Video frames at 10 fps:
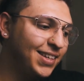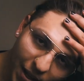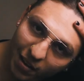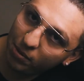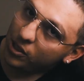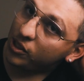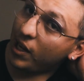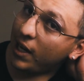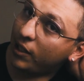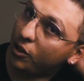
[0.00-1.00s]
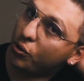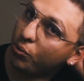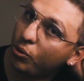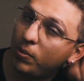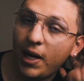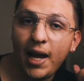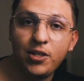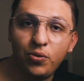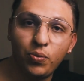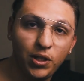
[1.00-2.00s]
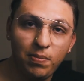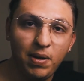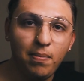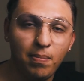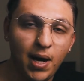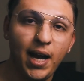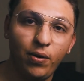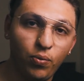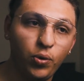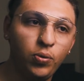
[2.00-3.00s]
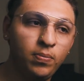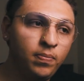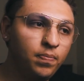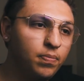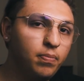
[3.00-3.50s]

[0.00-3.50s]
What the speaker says: I've been staying in this room, but it hasn't really been my room.